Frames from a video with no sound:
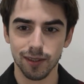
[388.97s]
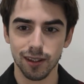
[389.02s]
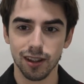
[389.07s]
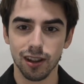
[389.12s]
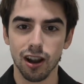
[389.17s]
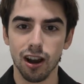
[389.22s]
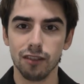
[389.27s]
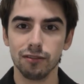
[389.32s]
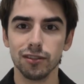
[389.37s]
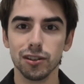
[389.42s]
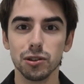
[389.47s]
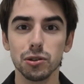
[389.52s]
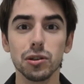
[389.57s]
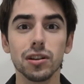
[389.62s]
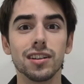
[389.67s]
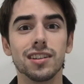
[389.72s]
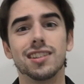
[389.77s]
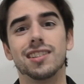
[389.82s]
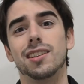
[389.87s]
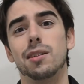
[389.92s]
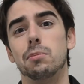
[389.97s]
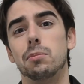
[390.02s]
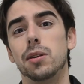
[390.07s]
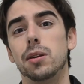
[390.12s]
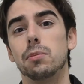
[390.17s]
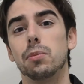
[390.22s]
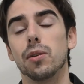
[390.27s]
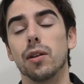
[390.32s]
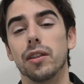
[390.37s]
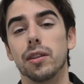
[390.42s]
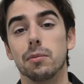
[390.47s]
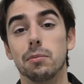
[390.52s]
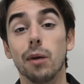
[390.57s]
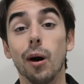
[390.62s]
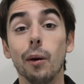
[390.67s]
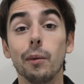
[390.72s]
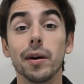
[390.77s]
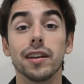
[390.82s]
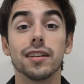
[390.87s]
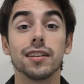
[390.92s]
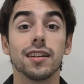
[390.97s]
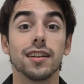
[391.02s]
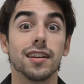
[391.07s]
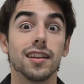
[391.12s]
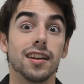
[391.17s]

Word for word: convoluted to some people at the moment.